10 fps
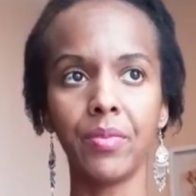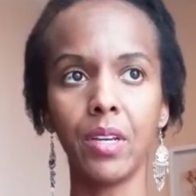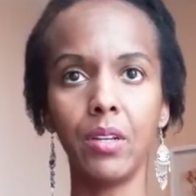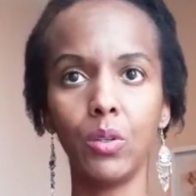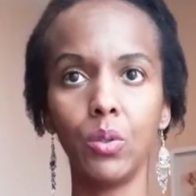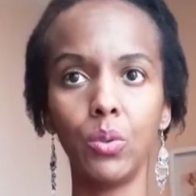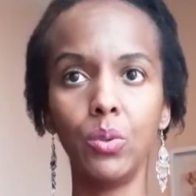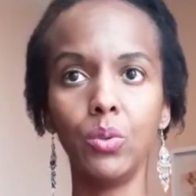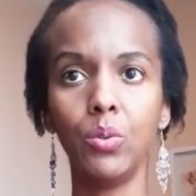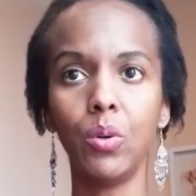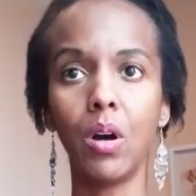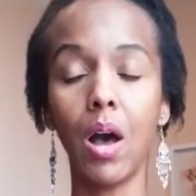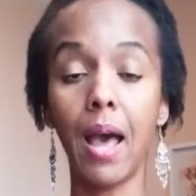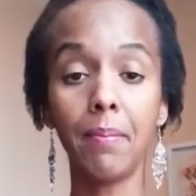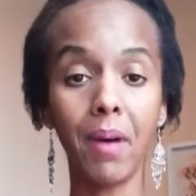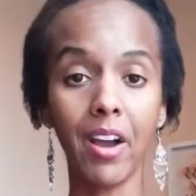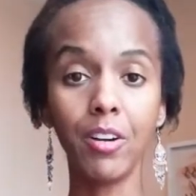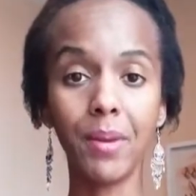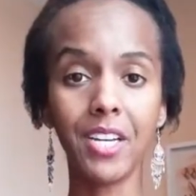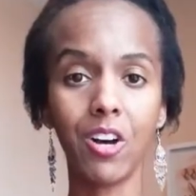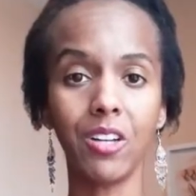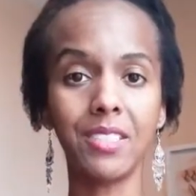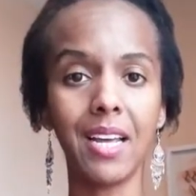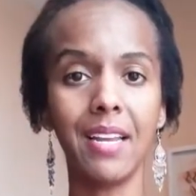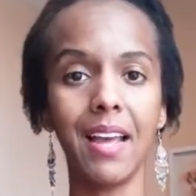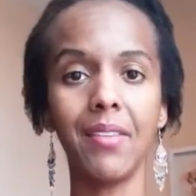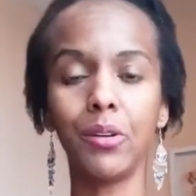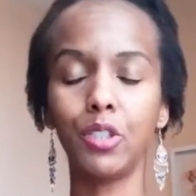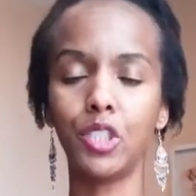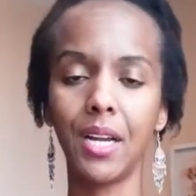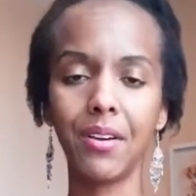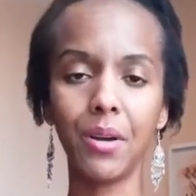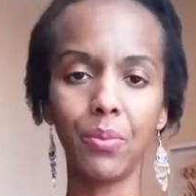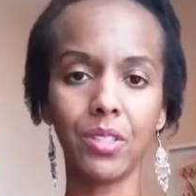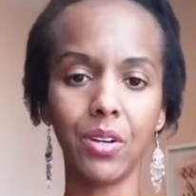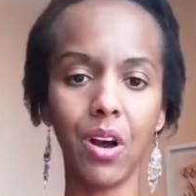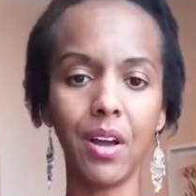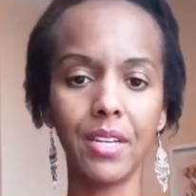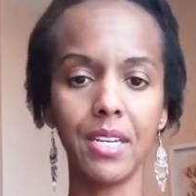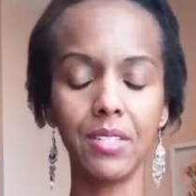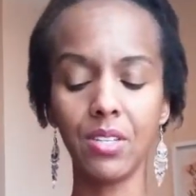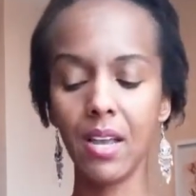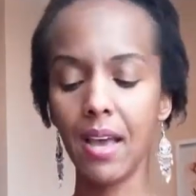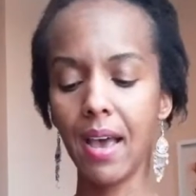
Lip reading: who admire my content and they're sharing it with their audience.